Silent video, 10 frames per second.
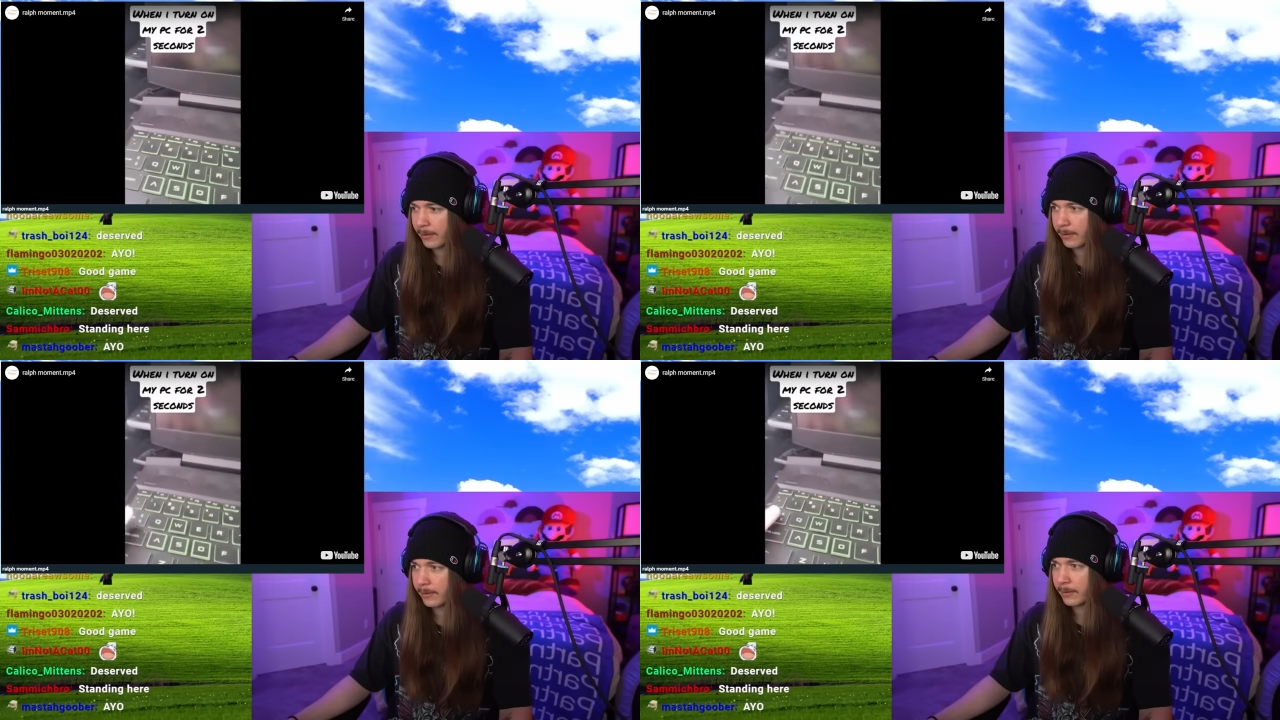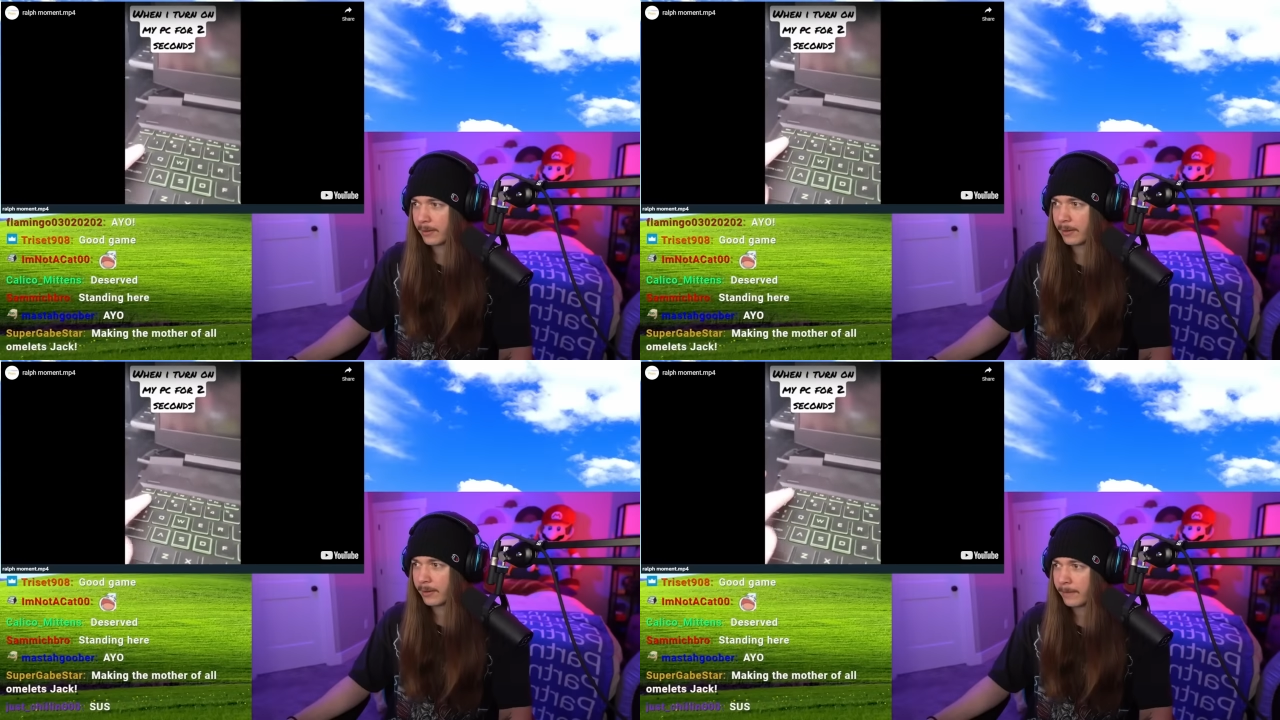
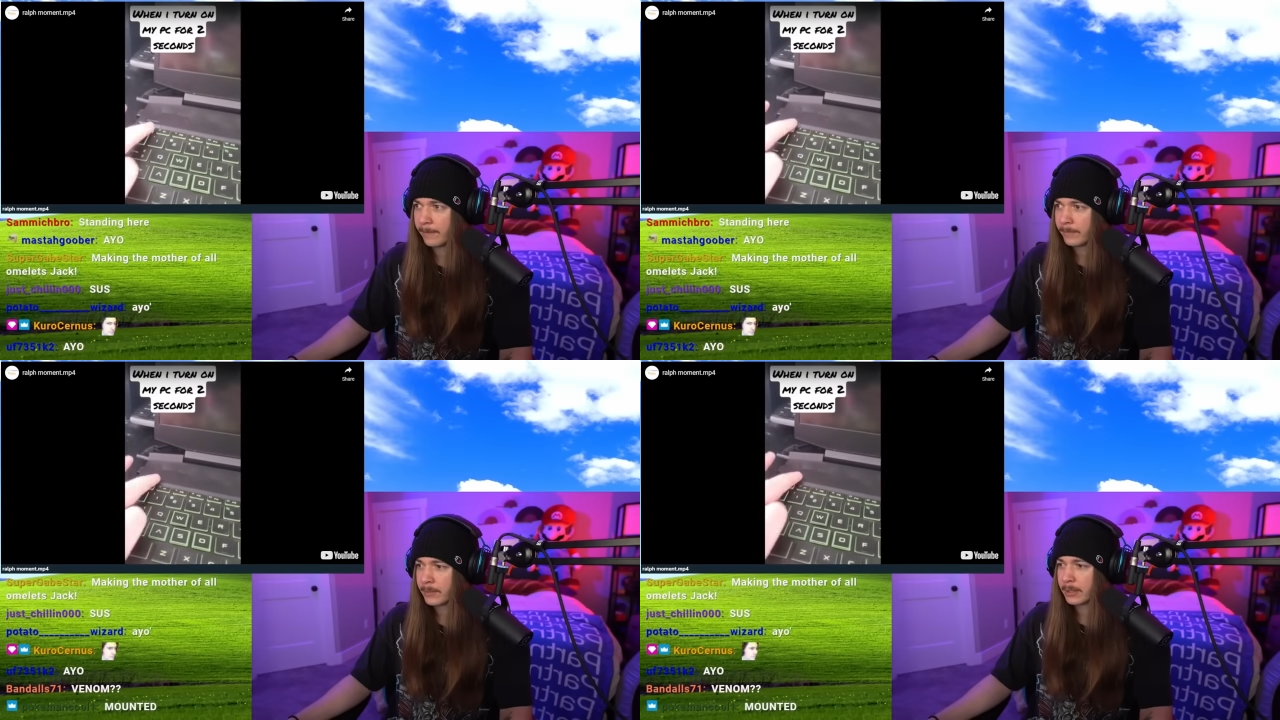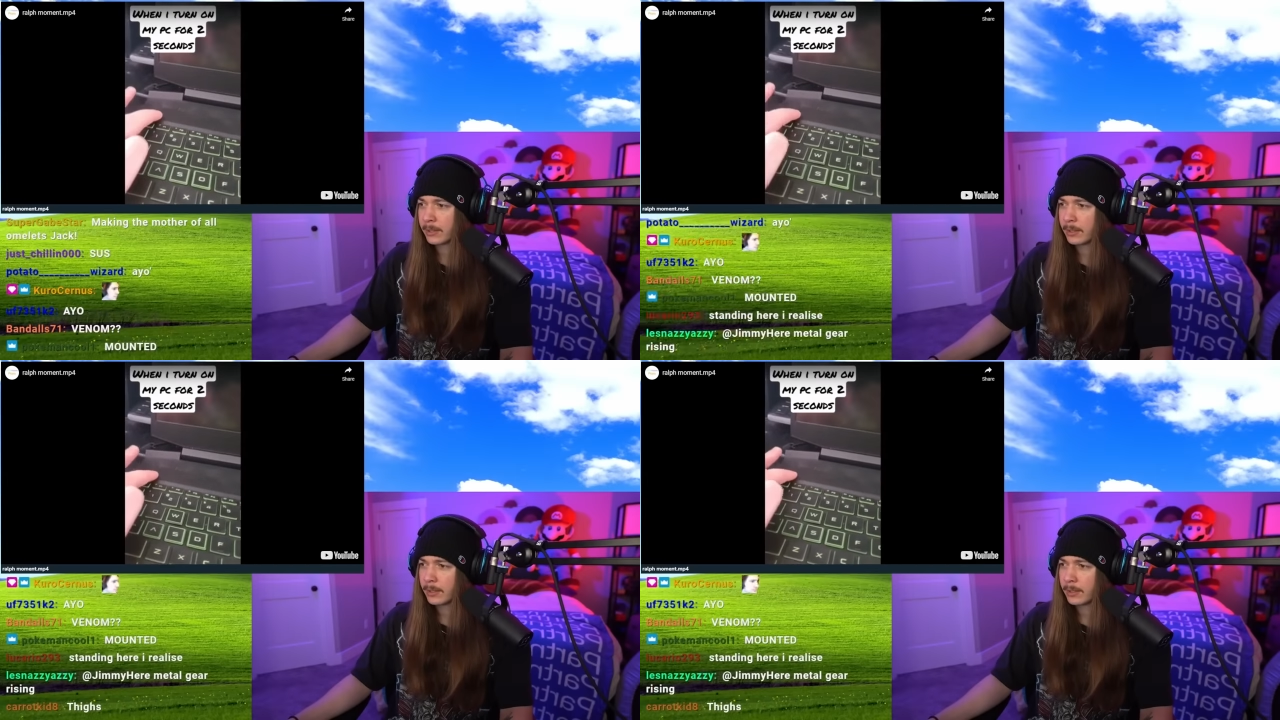
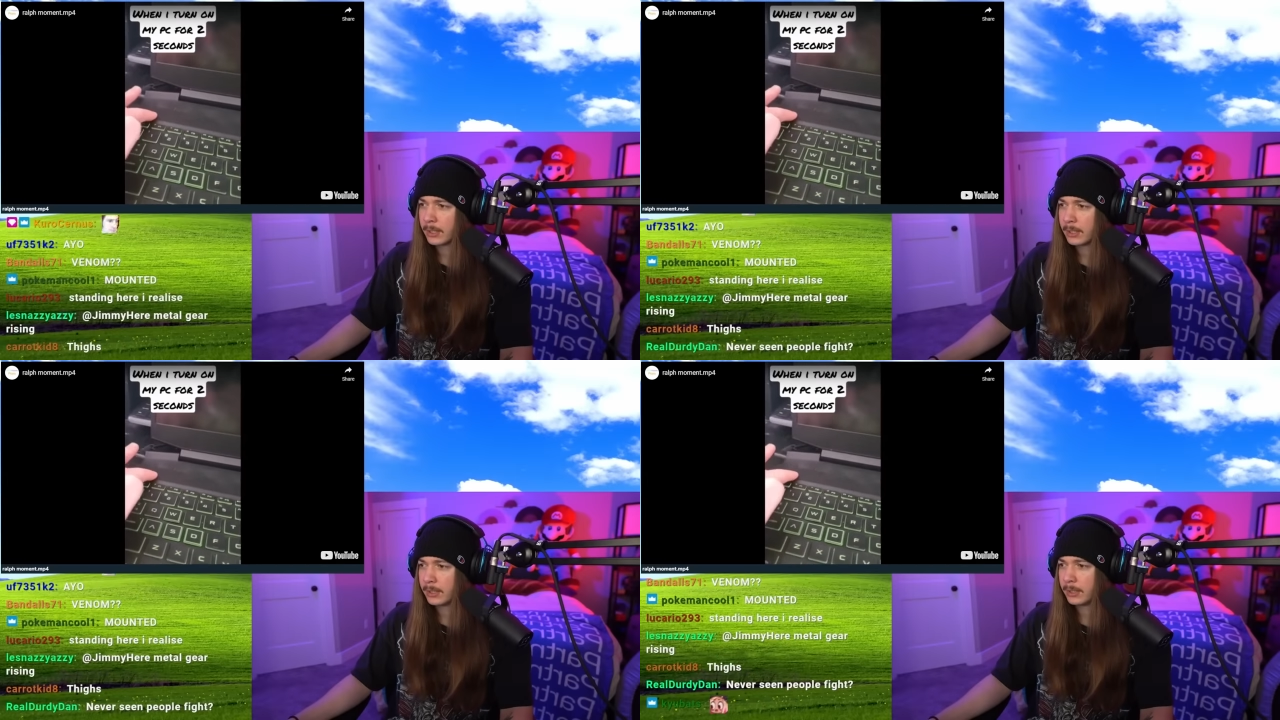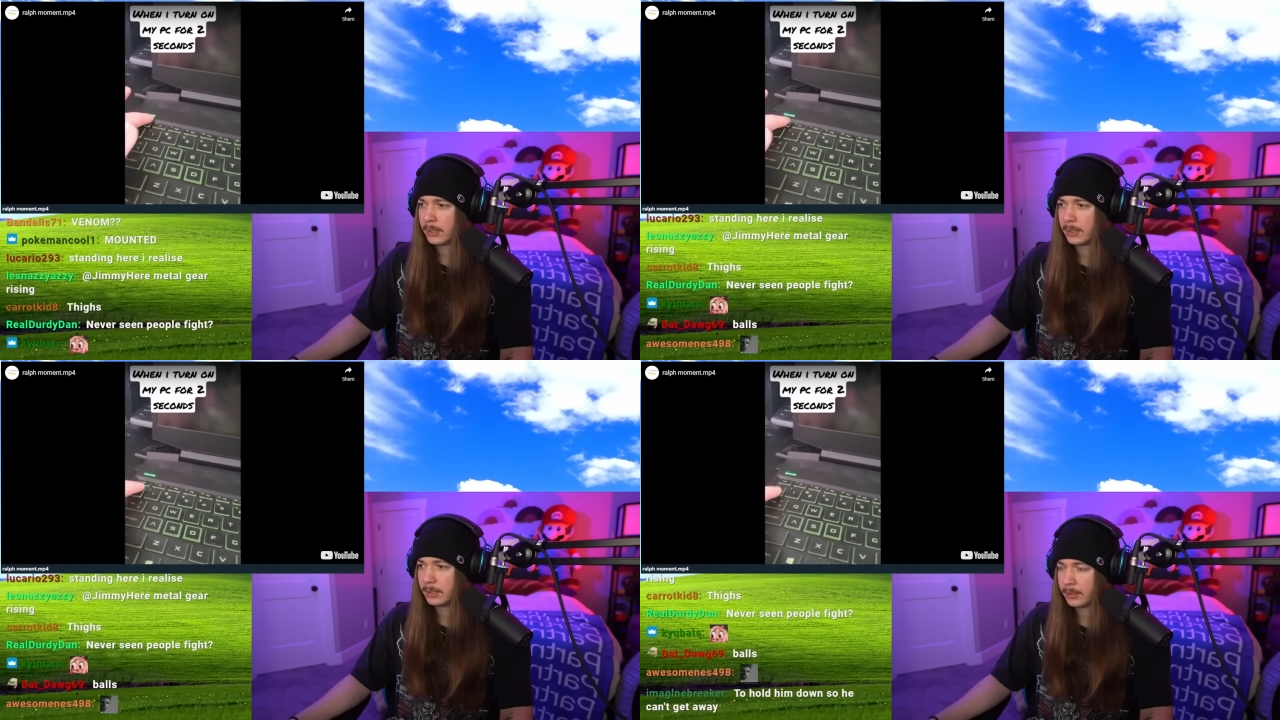
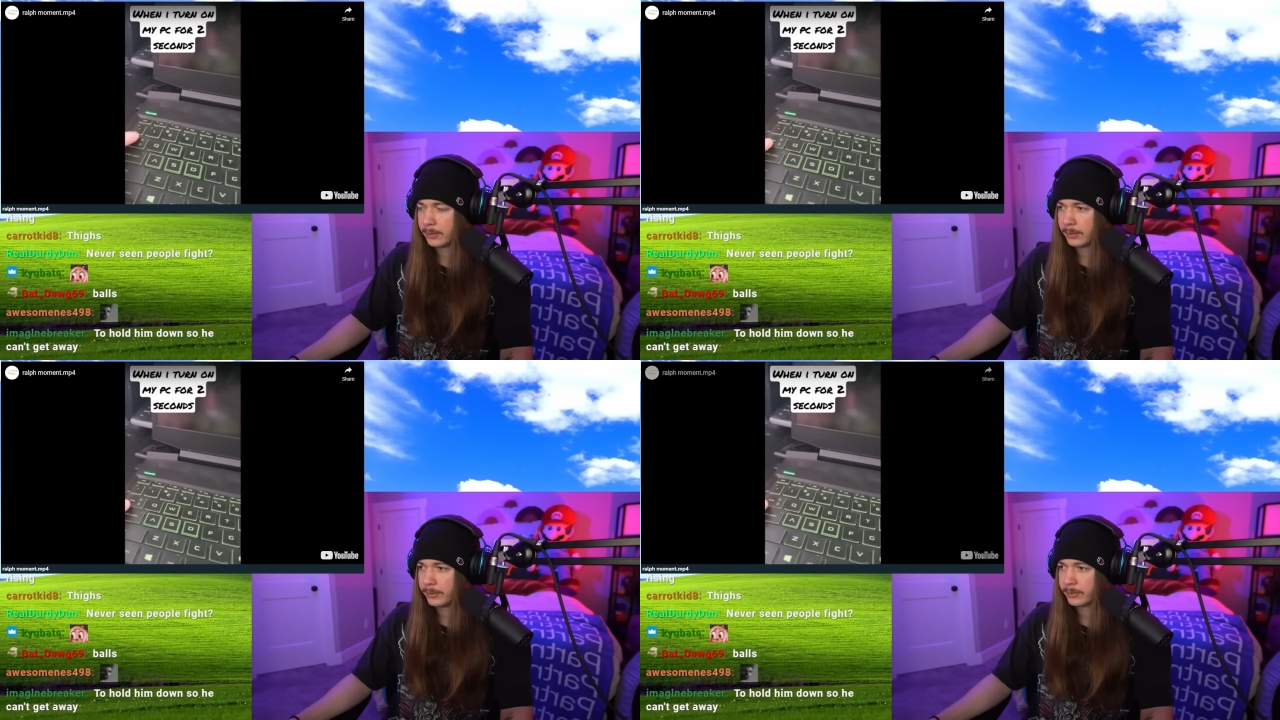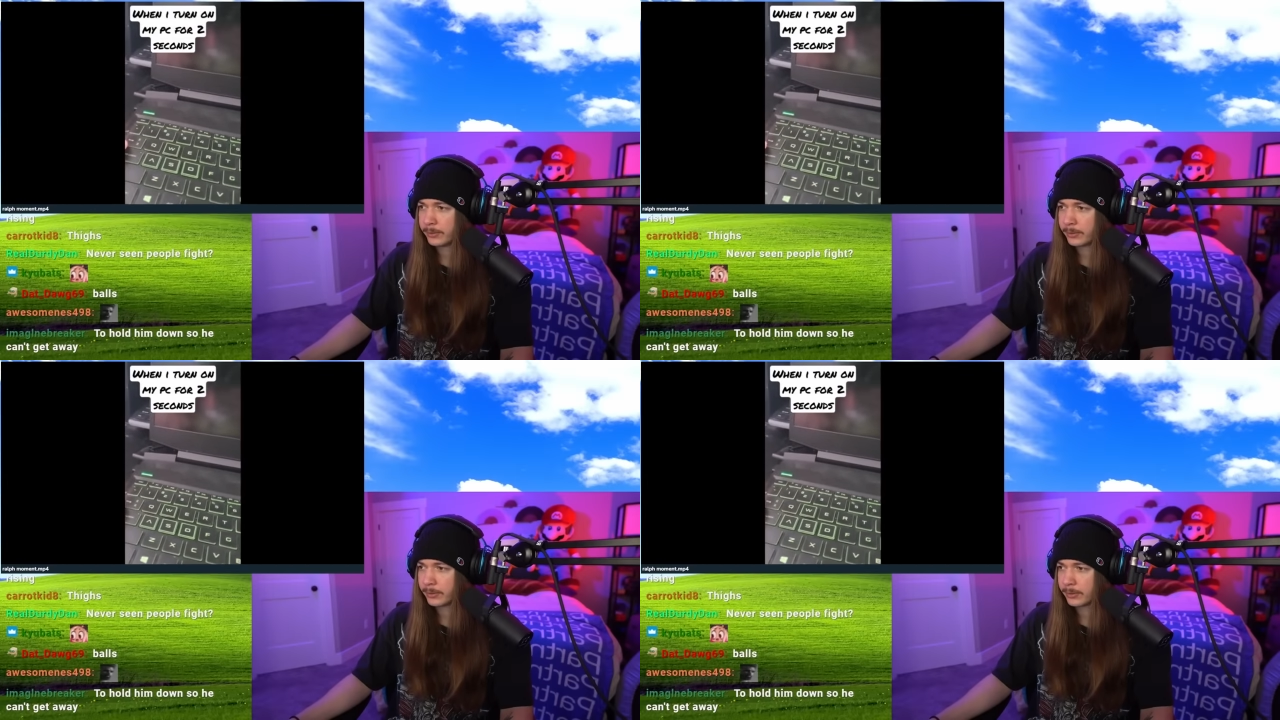
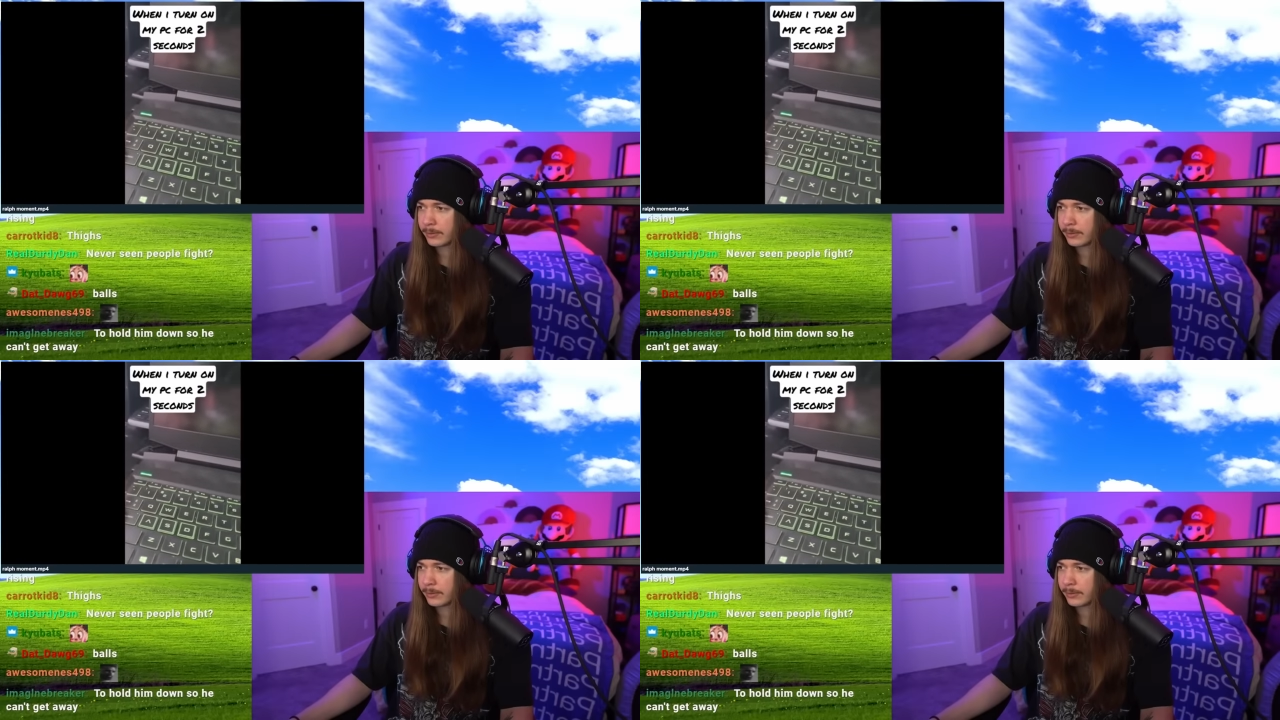Nothing is said.